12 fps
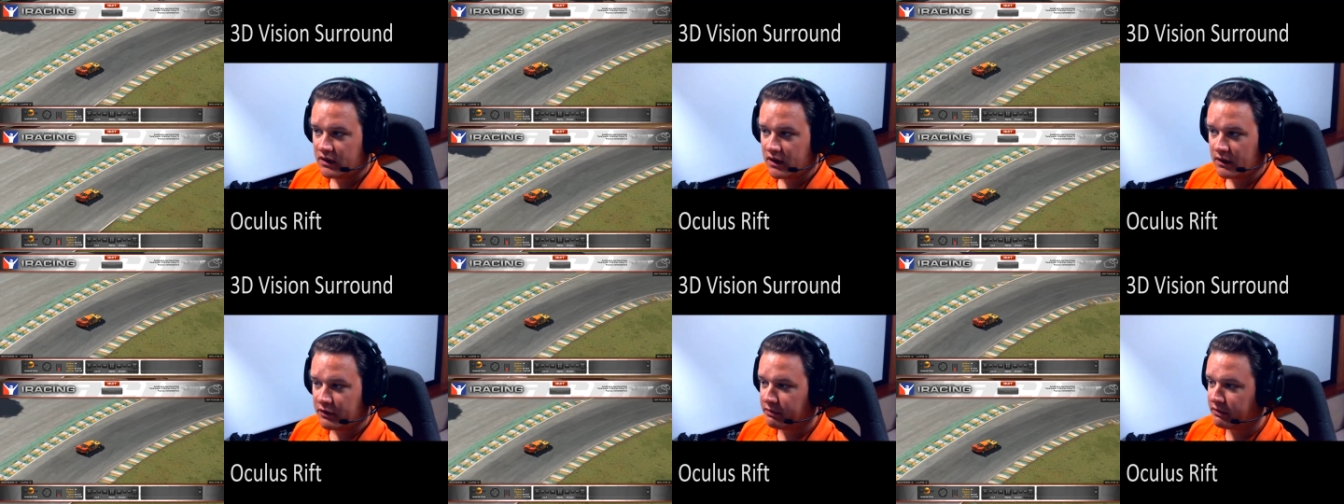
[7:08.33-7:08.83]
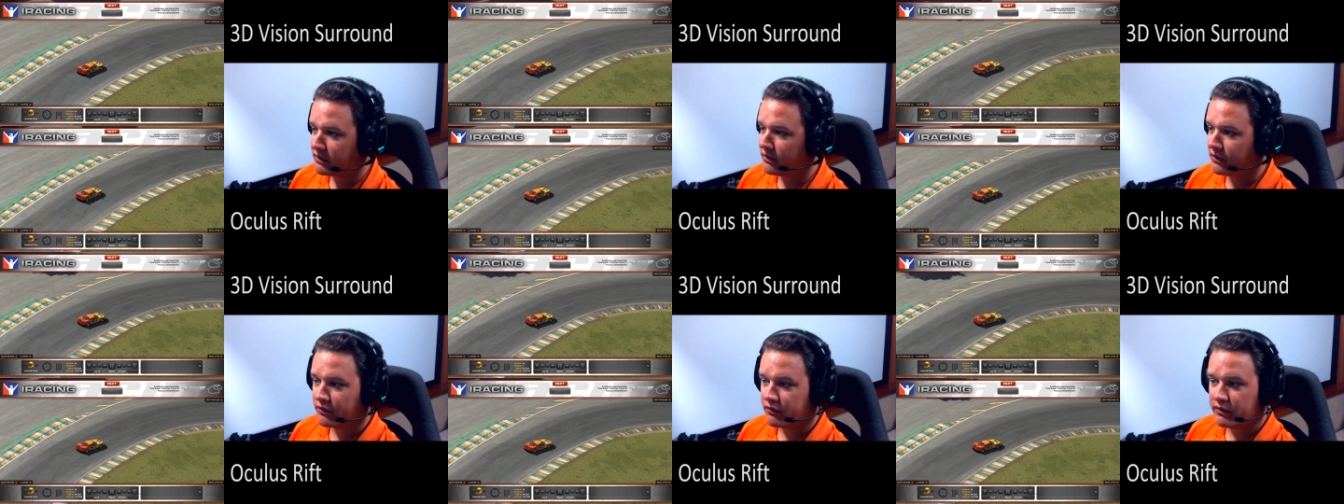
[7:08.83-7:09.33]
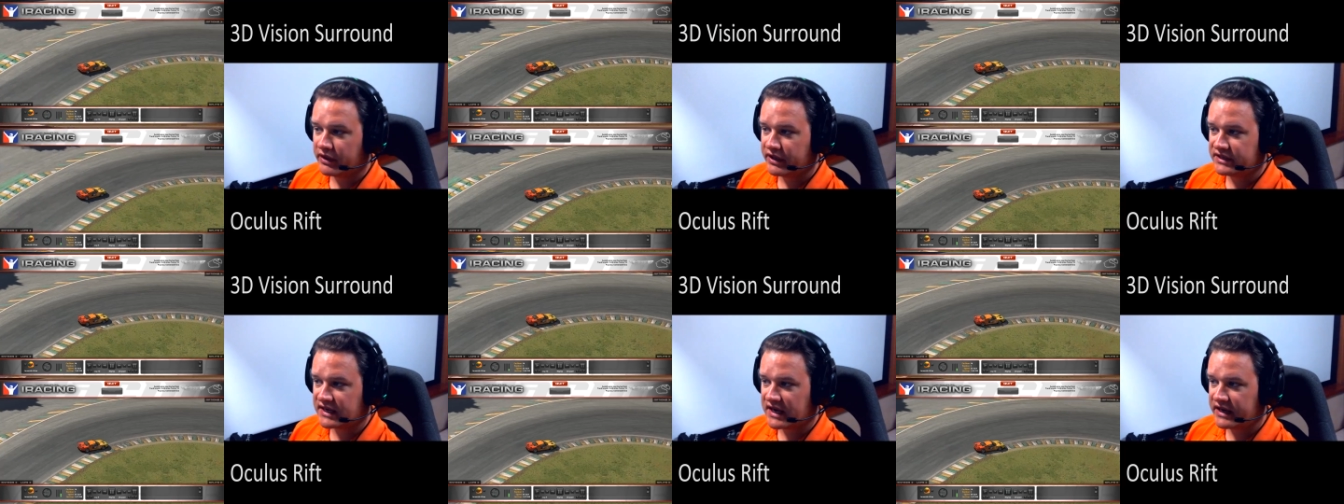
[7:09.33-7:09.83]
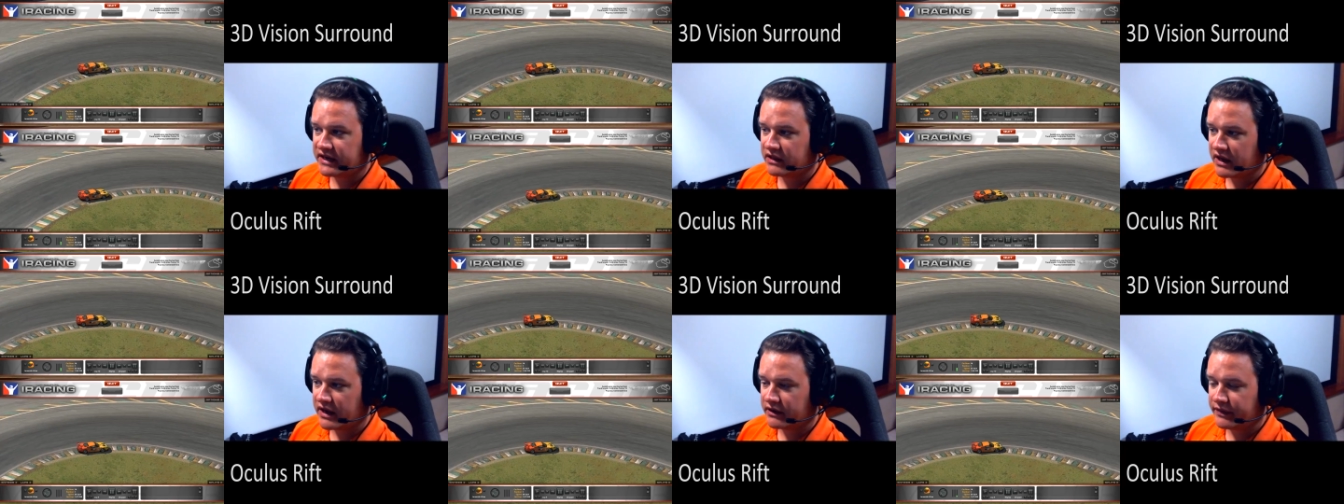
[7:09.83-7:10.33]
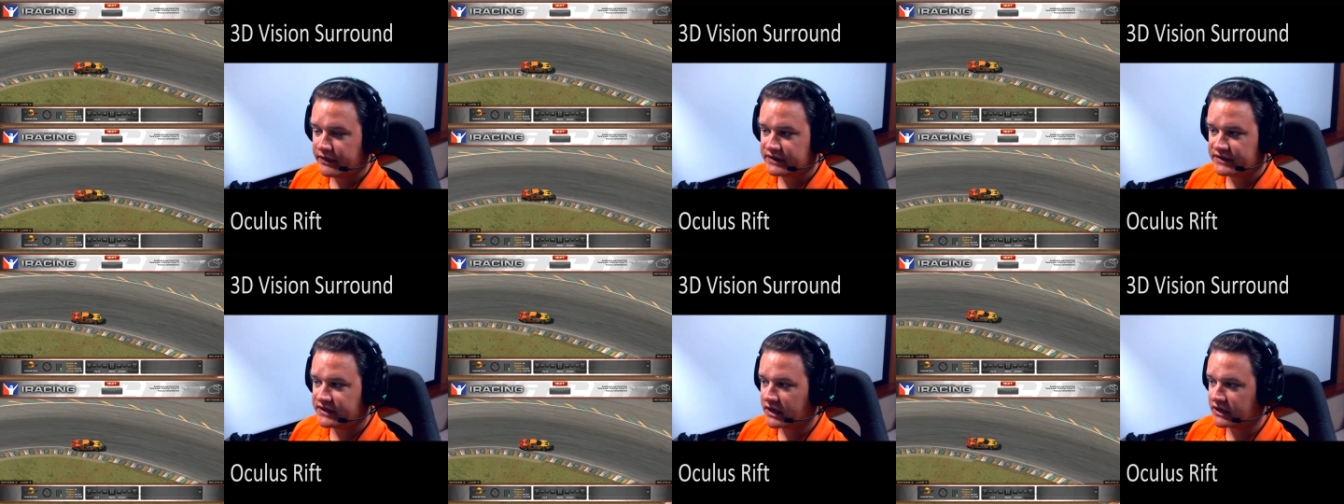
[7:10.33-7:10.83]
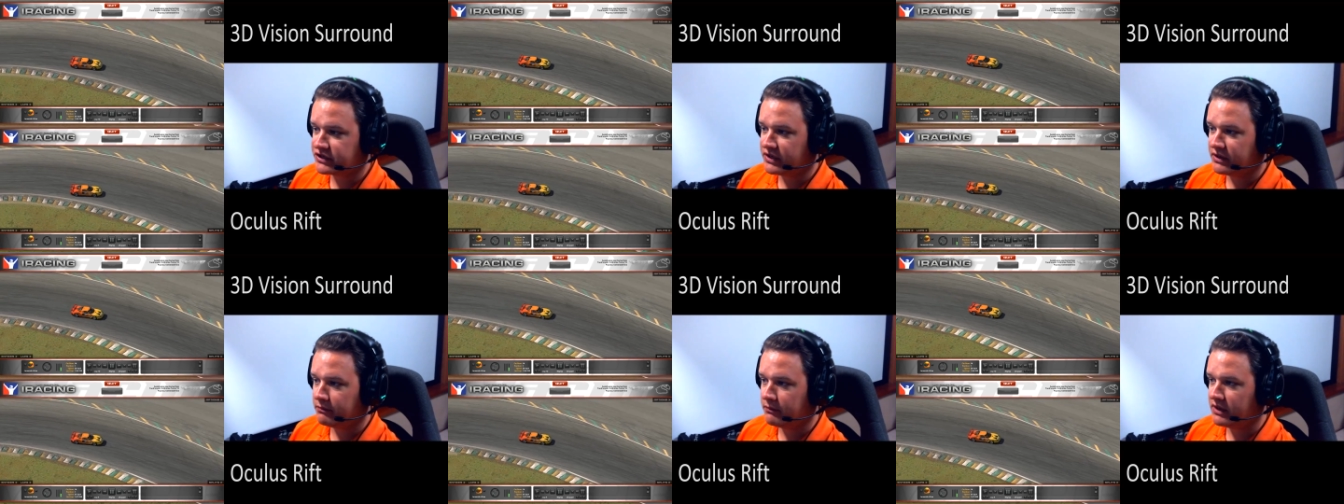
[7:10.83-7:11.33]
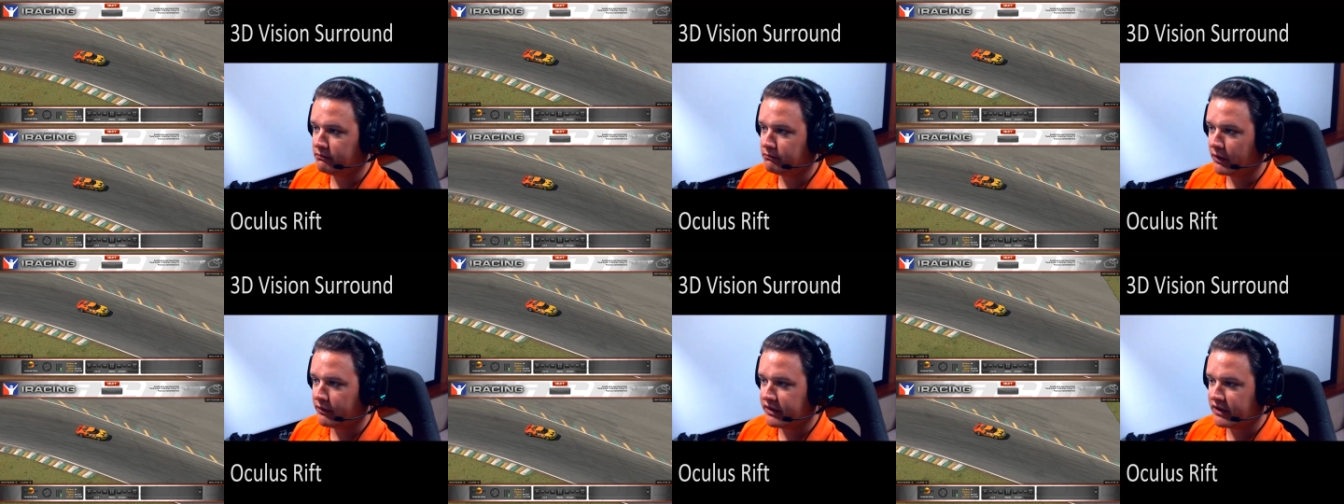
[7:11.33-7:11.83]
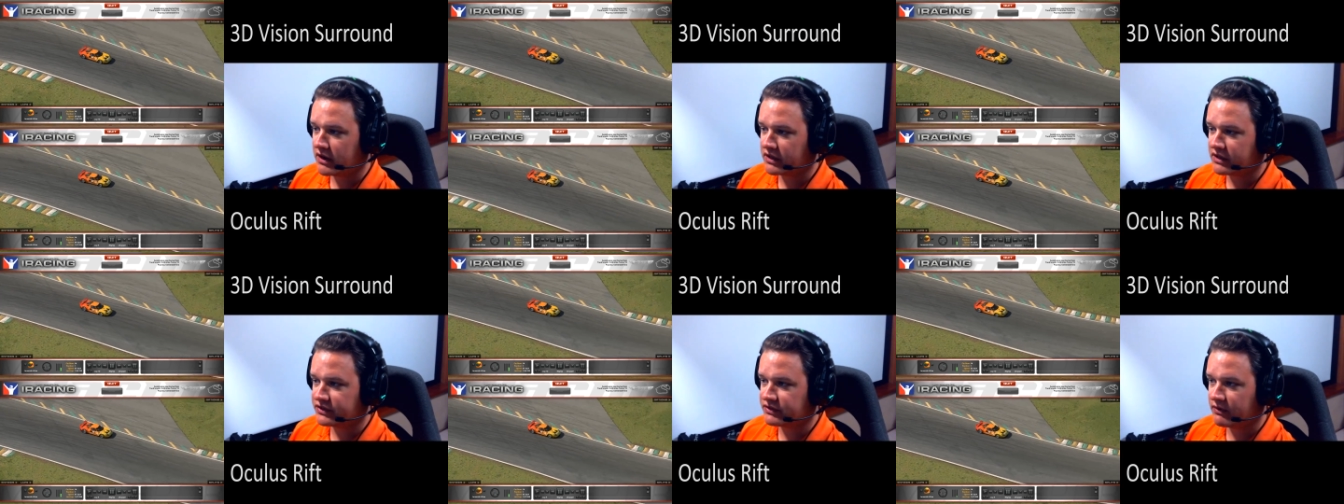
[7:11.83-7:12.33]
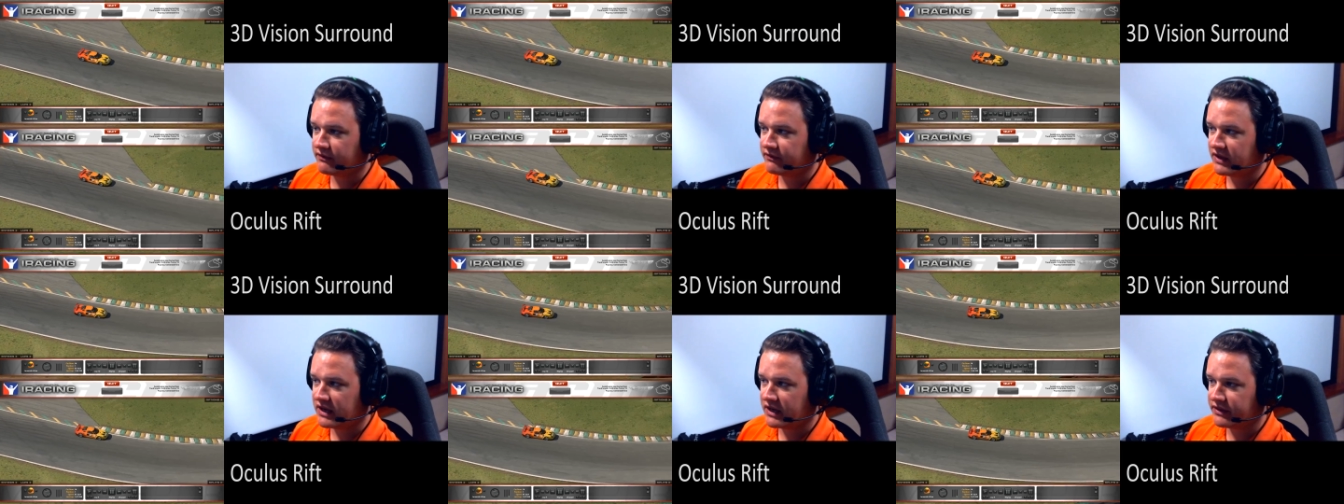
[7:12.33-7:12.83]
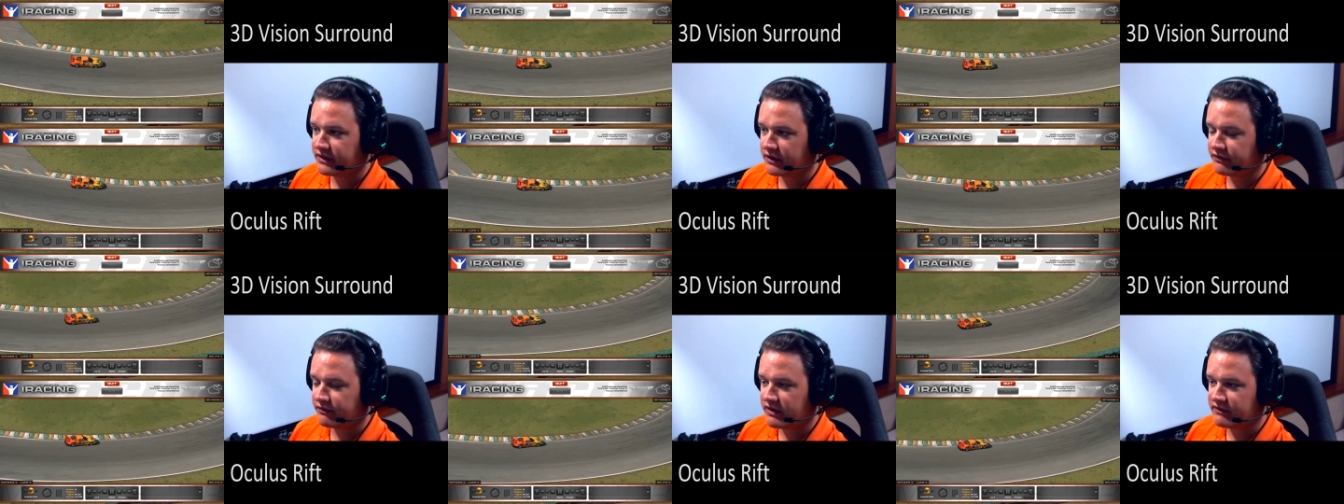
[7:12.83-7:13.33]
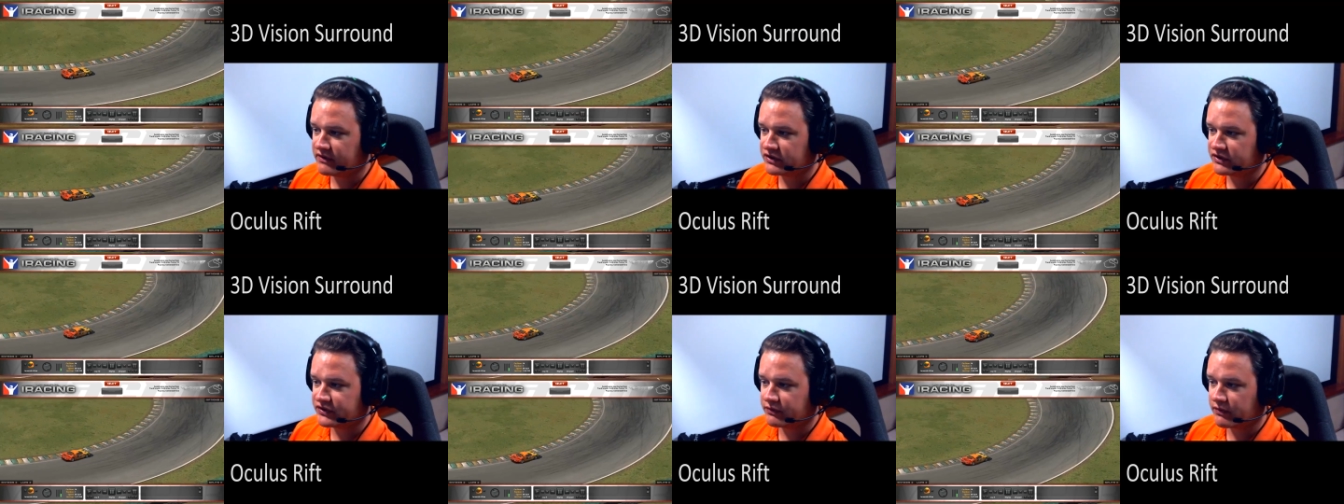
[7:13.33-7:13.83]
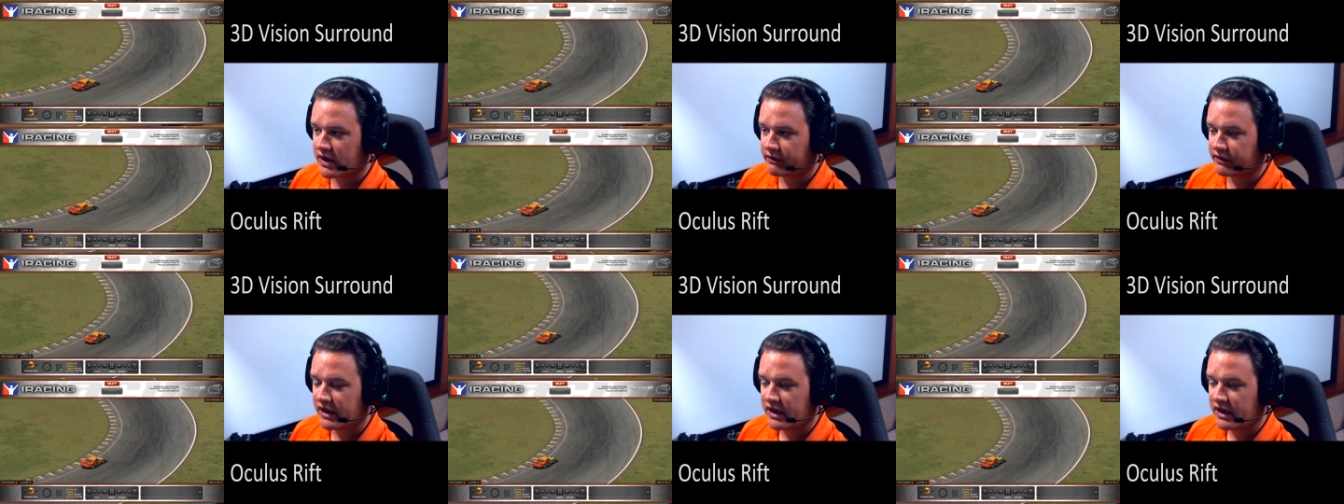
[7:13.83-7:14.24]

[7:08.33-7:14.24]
I'm able to hold a really tidy line on this section in both the Oculus Rift and the 3D Vision Surround.